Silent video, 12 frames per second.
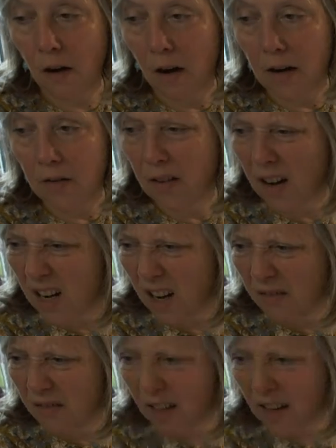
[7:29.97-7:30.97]
life.
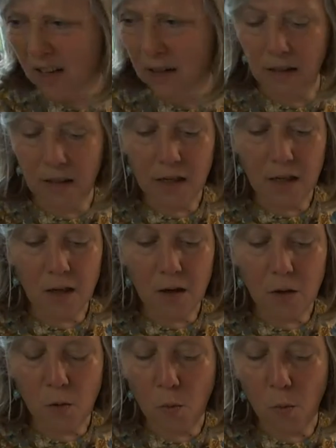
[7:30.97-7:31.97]
I love that.
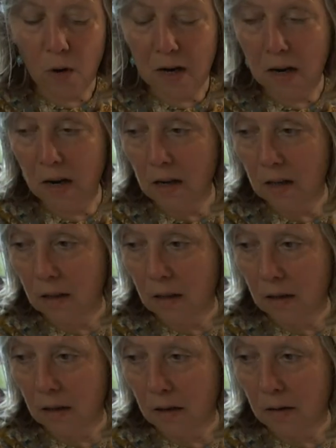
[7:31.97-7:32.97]
We
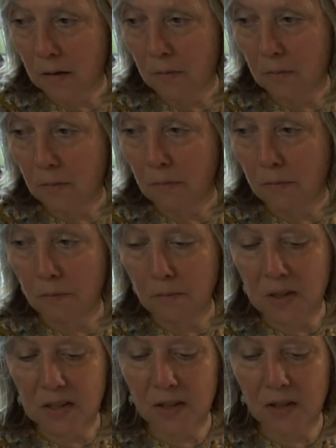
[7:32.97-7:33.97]

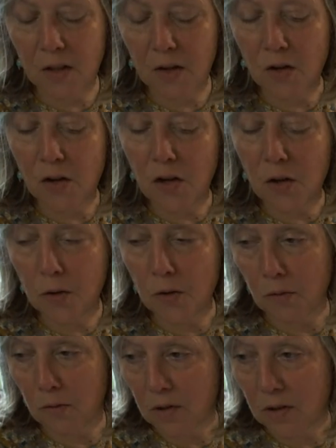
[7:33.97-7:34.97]
must
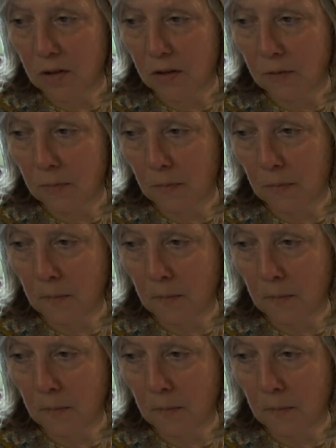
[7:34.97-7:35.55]
lose